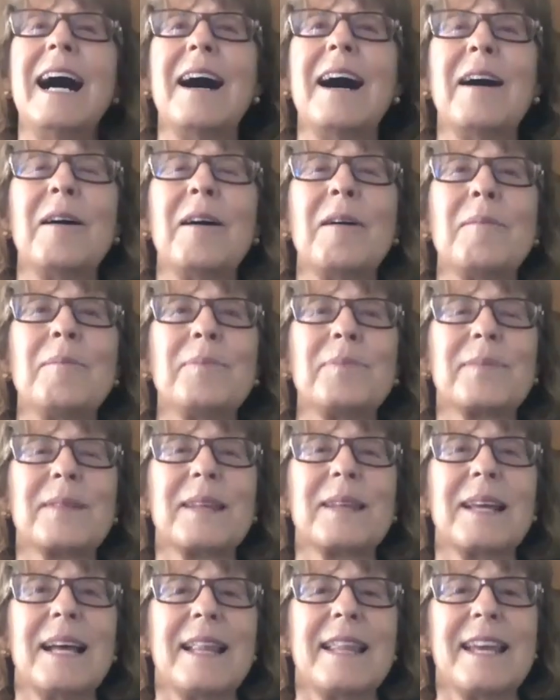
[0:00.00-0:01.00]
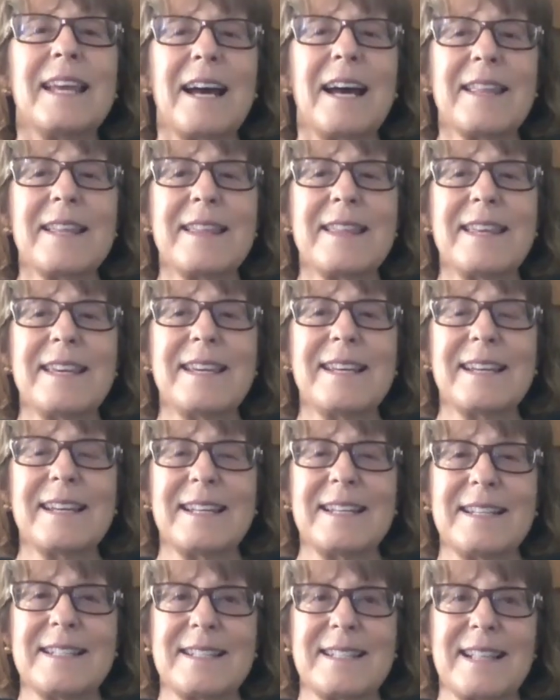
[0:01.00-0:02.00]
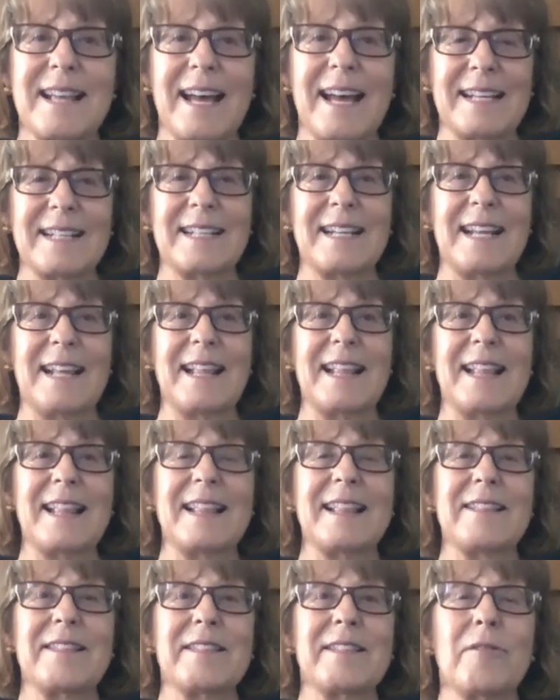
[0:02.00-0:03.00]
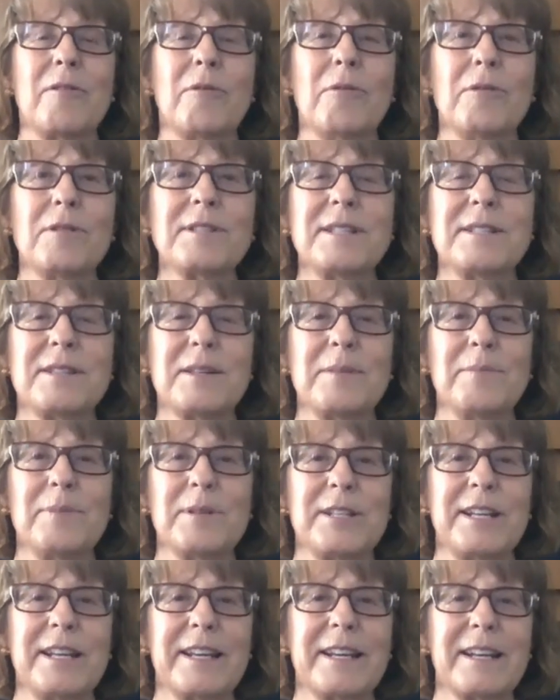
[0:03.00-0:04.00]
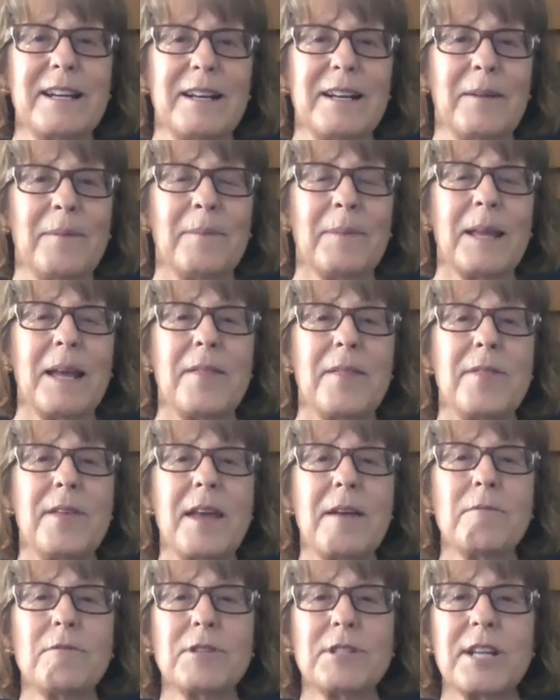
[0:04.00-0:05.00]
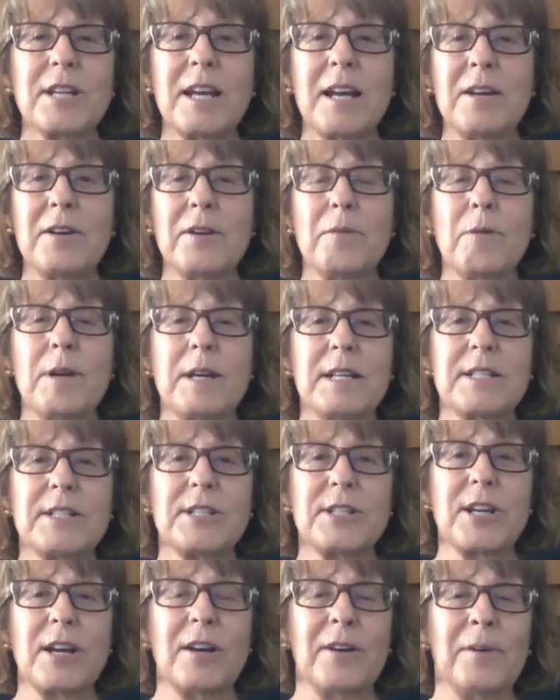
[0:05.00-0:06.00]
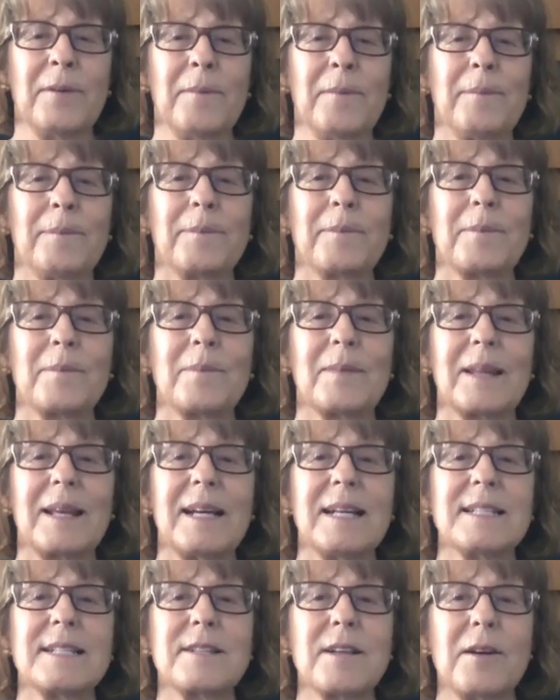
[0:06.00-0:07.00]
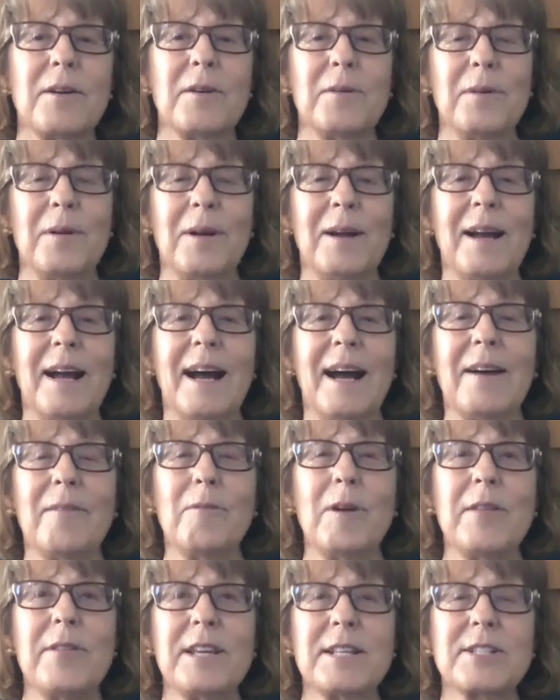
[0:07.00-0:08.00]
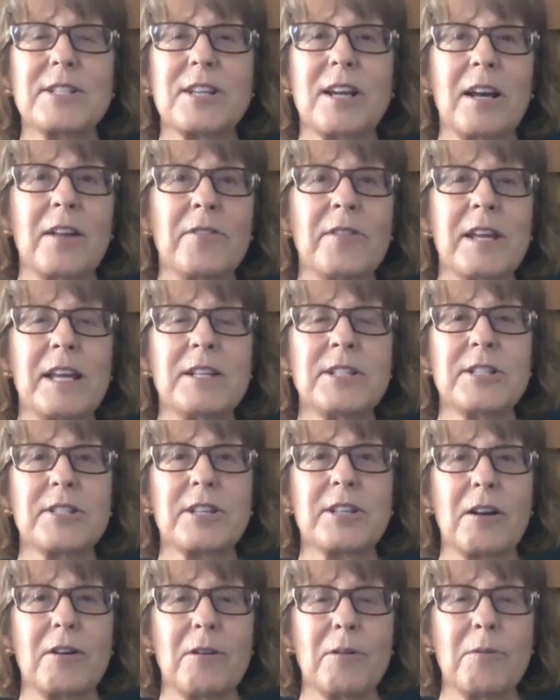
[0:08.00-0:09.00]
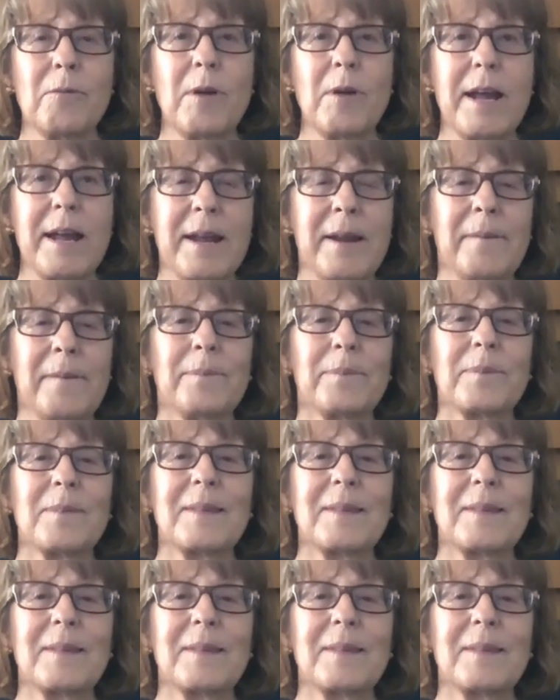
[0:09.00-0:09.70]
The other thing is that horses in particular, they will tell you when it's done. So when it's done, they'll just go away.